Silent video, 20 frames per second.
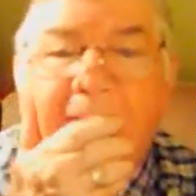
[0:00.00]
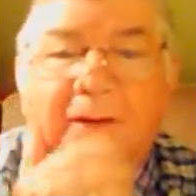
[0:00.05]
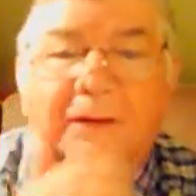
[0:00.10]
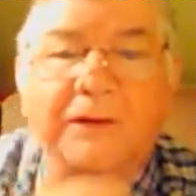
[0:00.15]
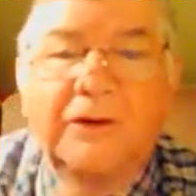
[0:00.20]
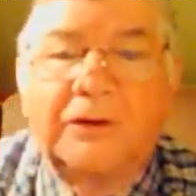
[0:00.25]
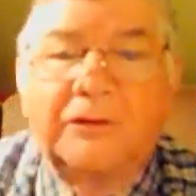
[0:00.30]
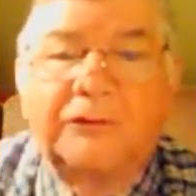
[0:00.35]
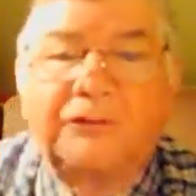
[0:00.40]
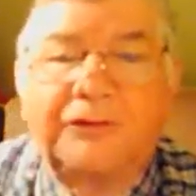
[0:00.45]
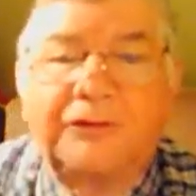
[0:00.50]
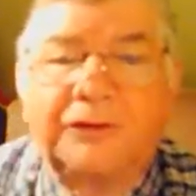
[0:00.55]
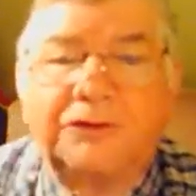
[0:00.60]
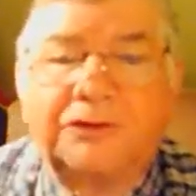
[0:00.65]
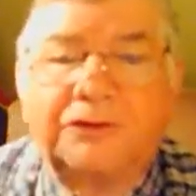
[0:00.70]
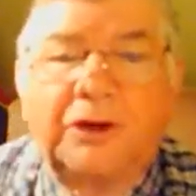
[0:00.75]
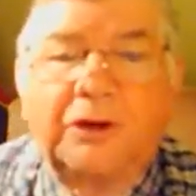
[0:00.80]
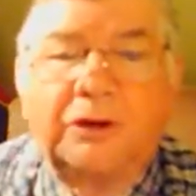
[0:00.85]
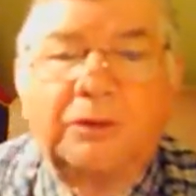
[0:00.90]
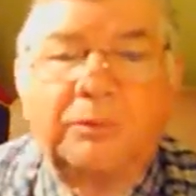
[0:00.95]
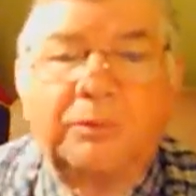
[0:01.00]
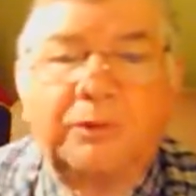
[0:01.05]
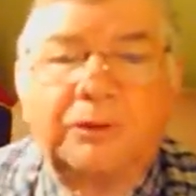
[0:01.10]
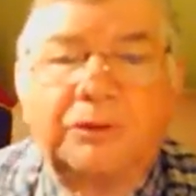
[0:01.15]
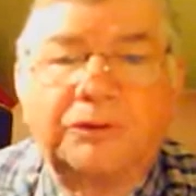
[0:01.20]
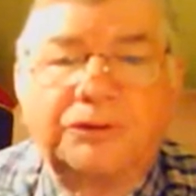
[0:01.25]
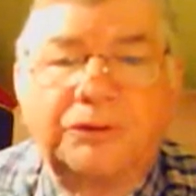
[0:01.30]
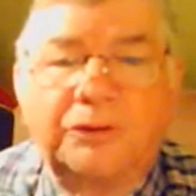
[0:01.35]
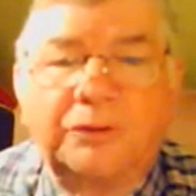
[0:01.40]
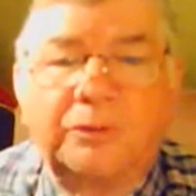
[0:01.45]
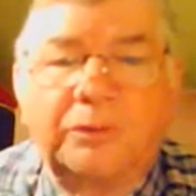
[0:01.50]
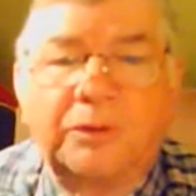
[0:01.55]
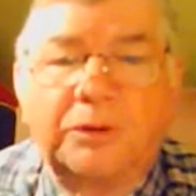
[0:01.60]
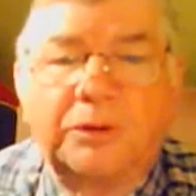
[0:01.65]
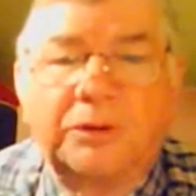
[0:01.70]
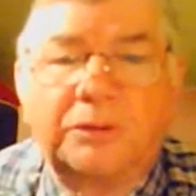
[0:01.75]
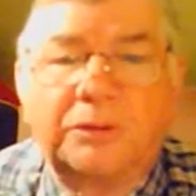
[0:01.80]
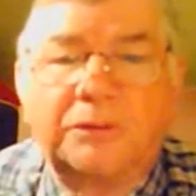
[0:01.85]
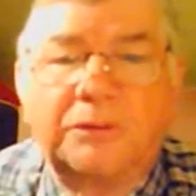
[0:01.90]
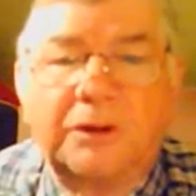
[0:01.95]
God feeds all the birds in the
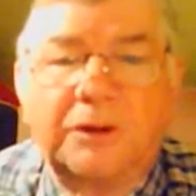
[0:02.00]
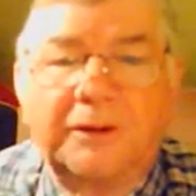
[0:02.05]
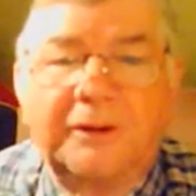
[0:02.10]
world.